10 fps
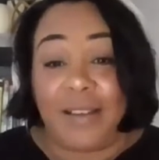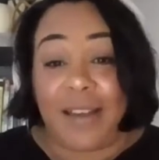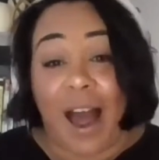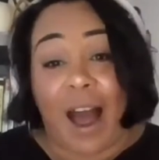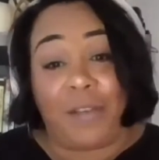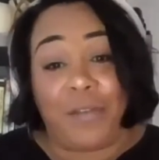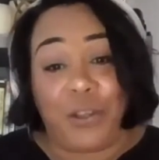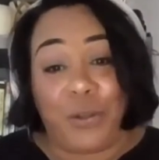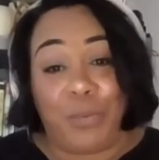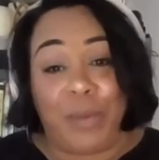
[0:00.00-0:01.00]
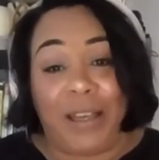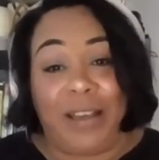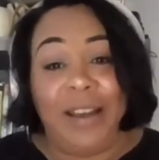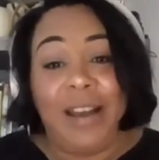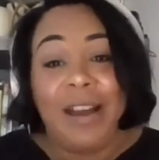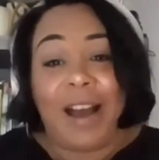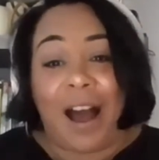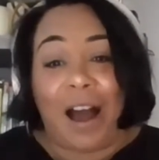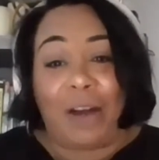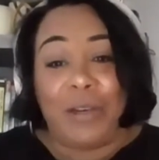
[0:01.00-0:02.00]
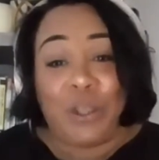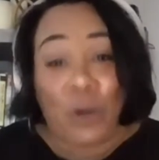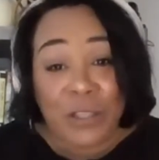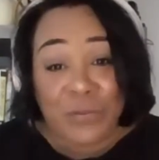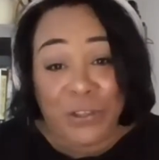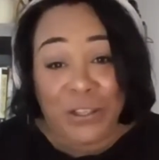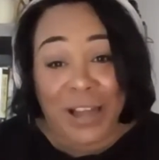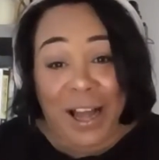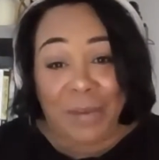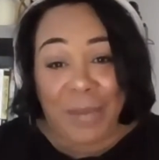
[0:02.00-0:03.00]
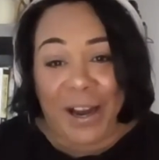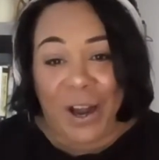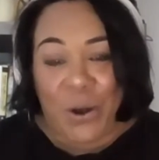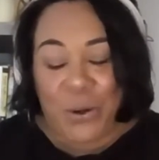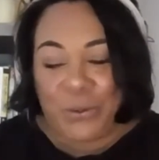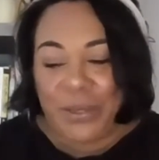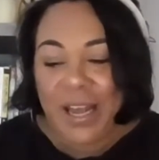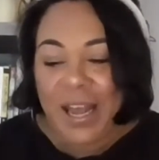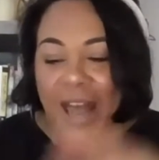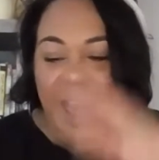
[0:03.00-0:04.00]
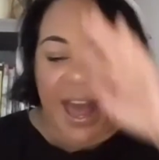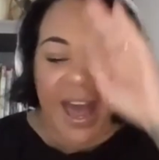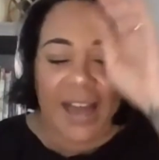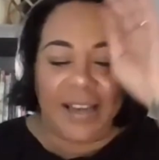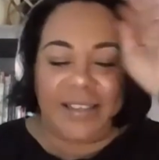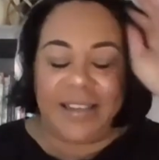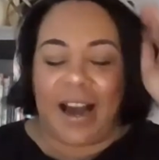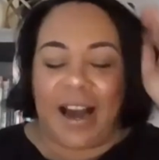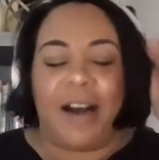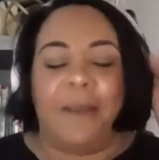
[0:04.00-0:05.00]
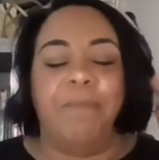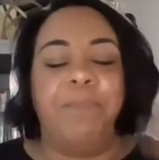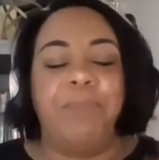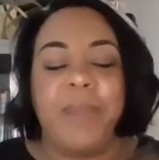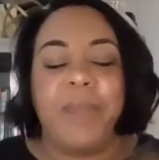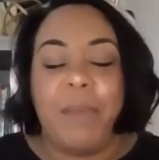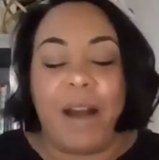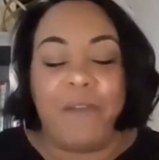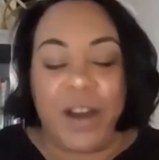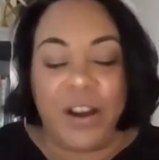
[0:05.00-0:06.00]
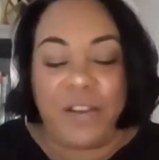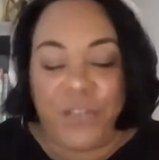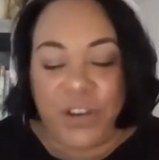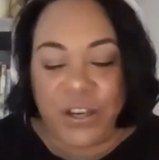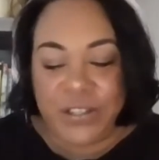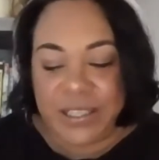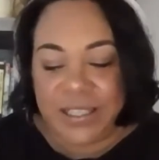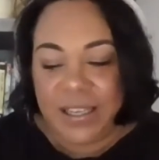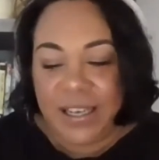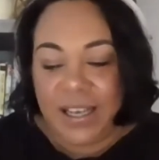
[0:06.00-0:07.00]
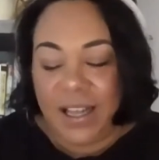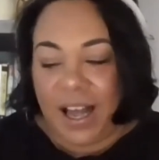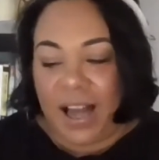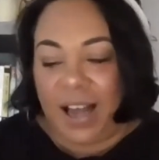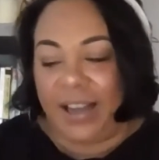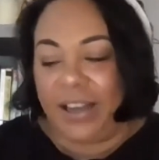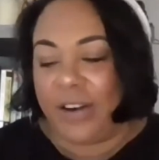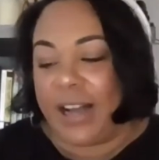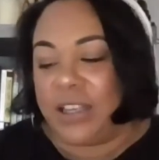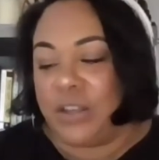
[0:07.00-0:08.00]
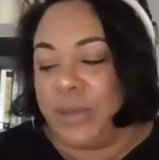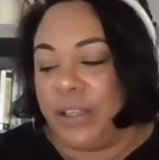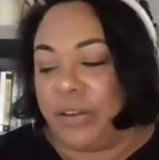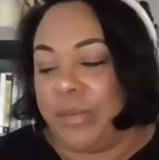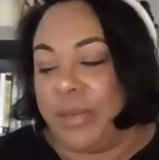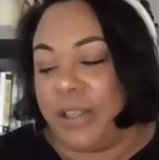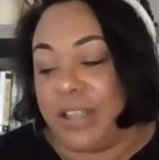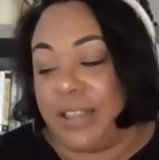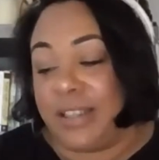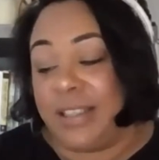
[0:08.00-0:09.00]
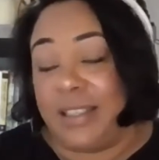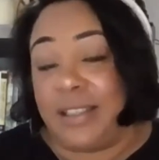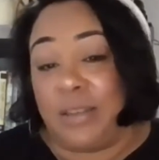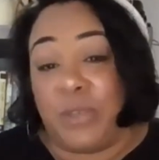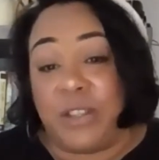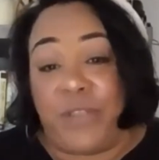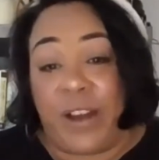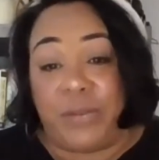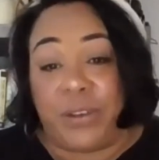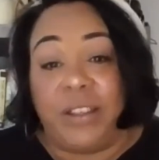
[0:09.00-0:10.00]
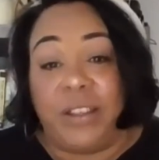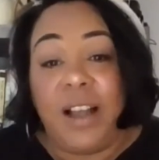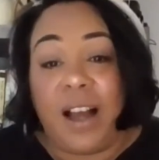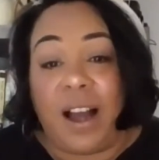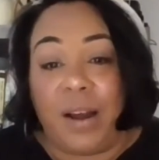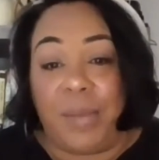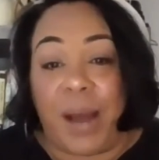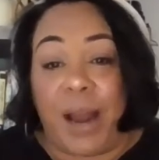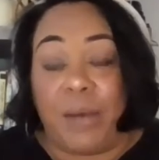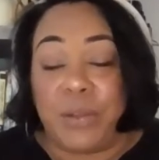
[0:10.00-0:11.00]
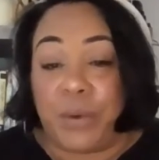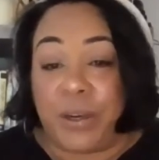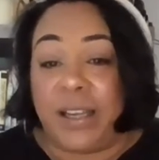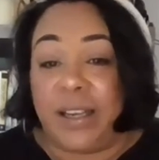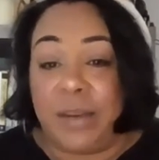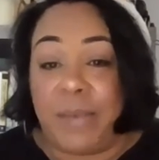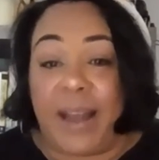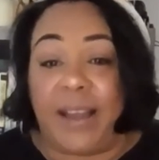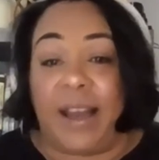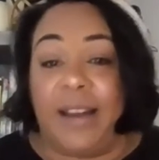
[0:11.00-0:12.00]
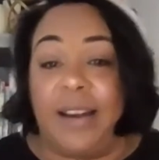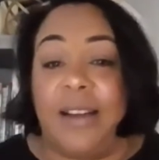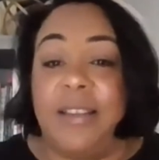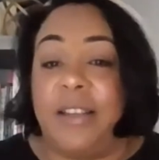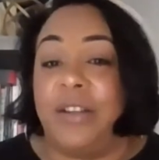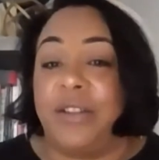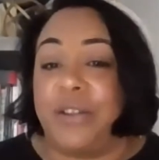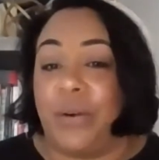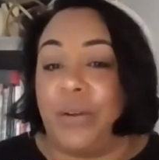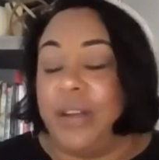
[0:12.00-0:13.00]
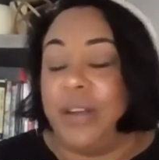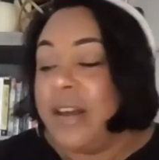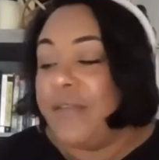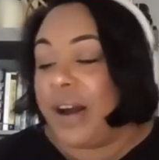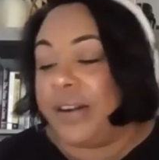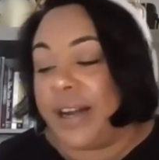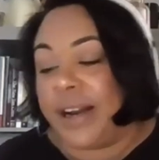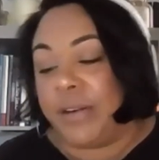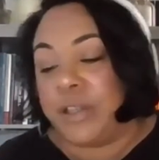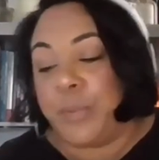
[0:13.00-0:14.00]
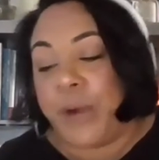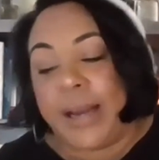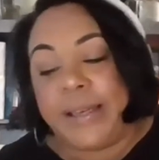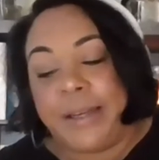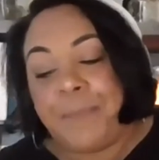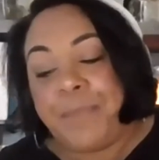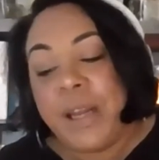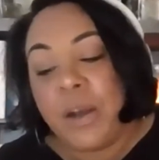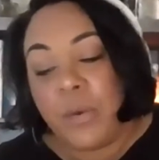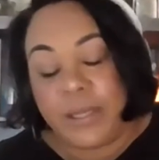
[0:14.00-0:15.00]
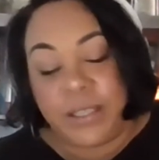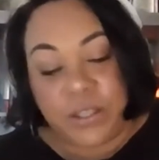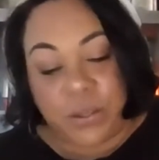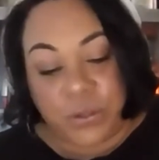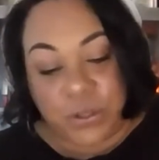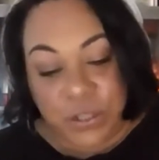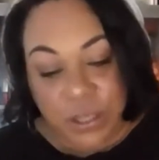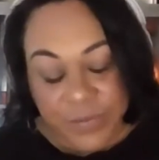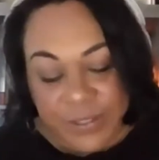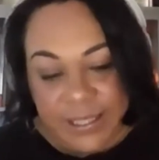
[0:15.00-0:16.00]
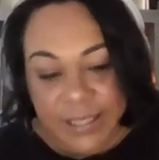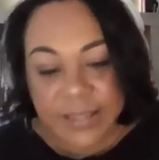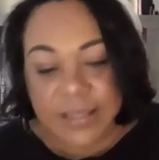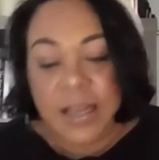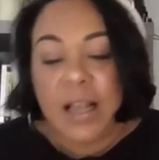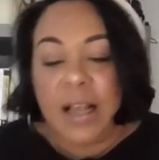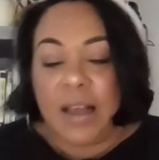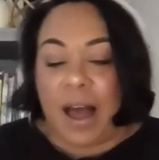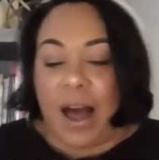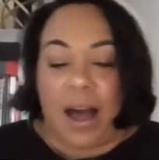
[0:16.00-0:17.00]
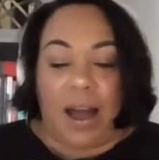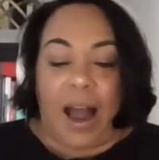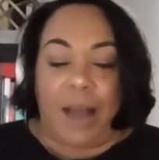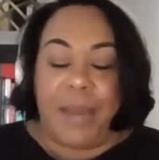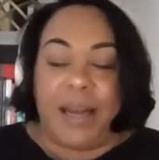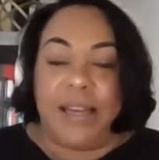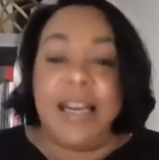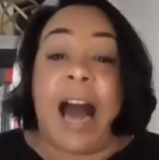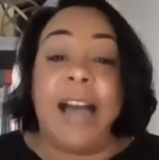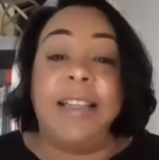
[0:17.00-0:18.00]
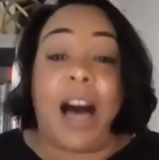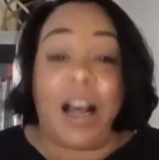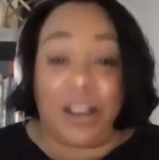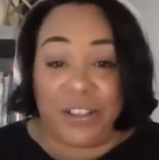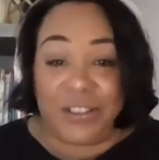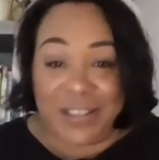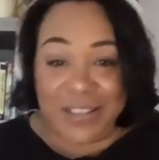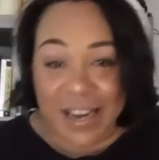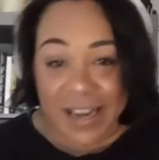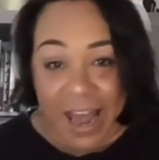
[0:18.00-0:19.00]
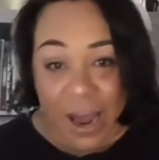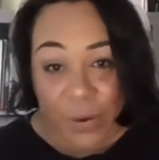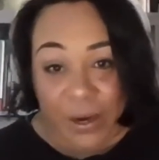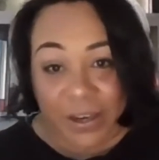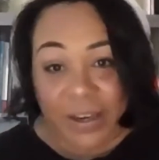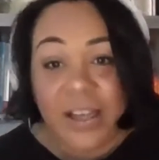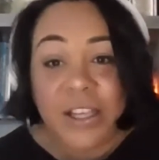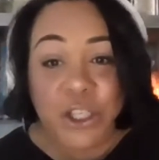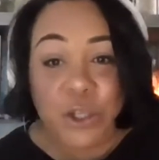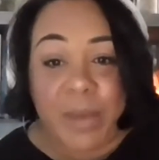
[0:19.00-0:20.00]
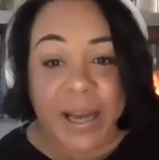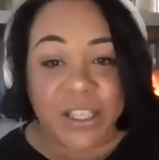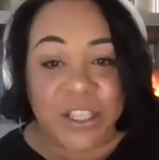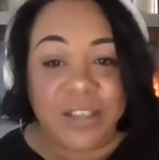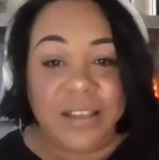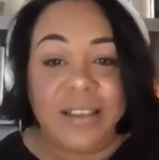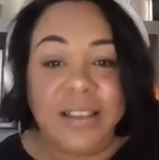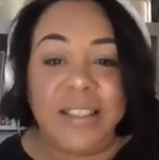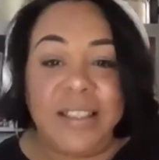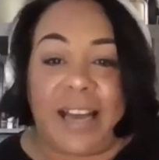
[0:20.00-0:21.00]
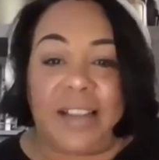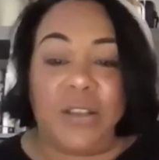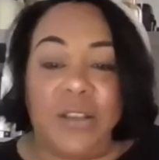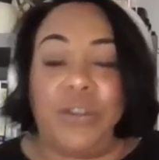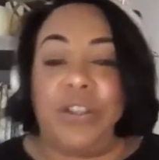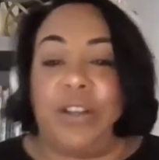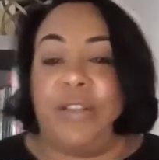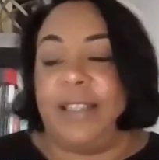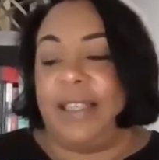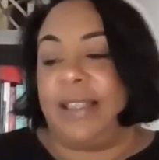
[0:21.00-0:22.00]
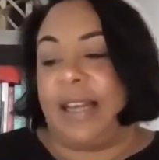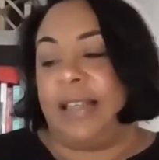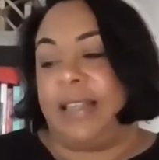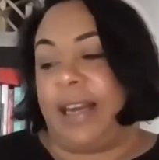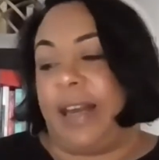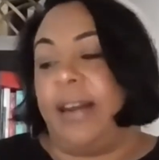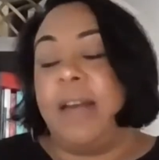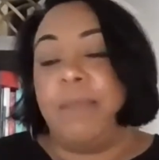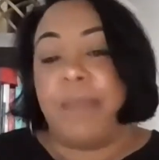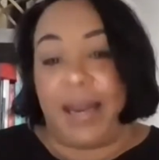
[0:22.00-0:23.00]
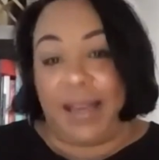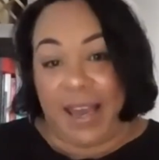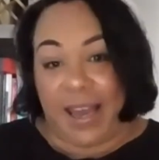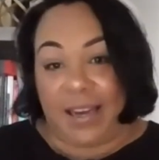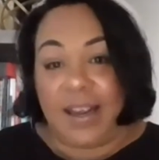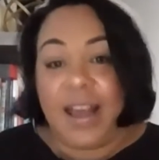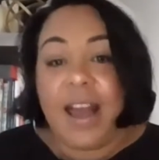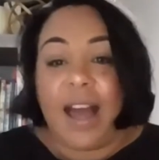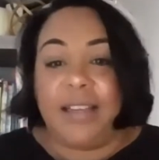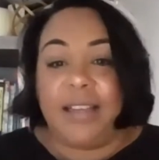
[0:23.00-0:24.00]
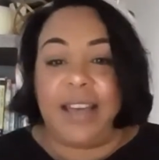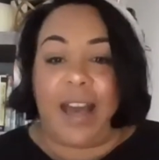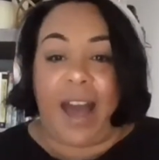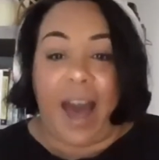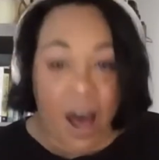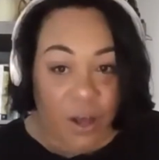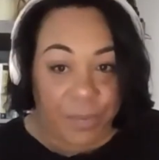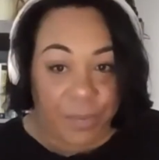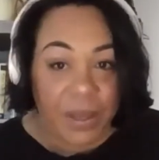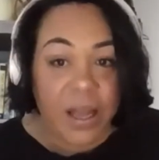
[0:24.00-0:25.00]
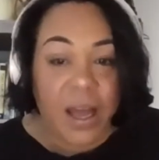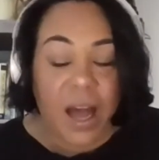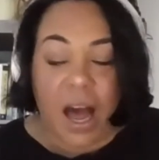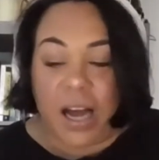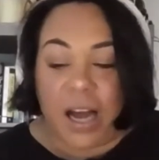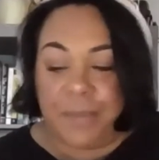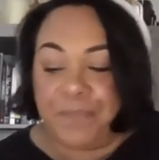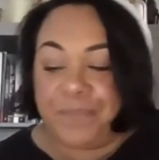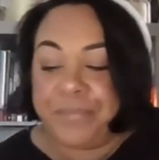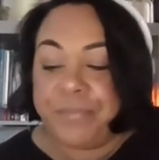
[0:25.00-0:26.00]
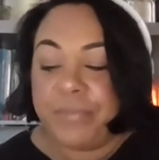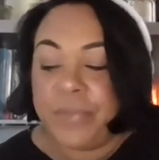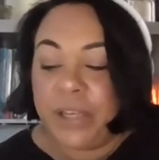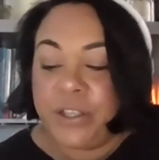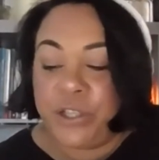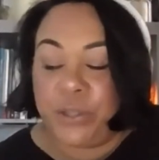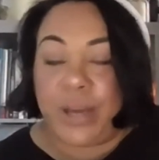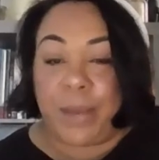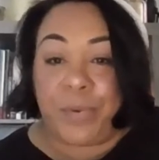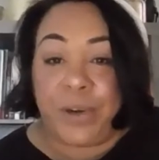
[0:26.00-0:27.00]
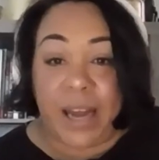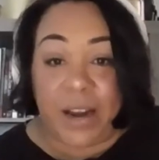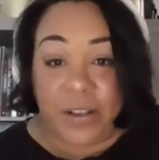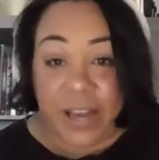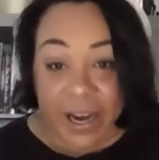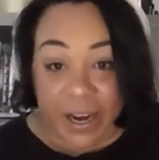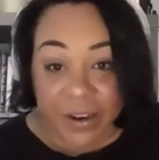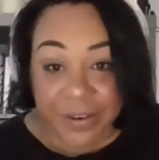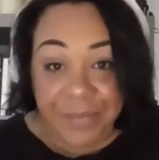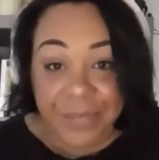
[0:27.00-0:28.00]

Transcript: to have to be resourceful on my own. And my very first interaction with the criminal justice system was federal. I was working in a bank at 19 years old, found out I was pregnant, went to social services. I made $9 an hour, too much, to get social services and to get Medicaid and to get help, to get prenatal care,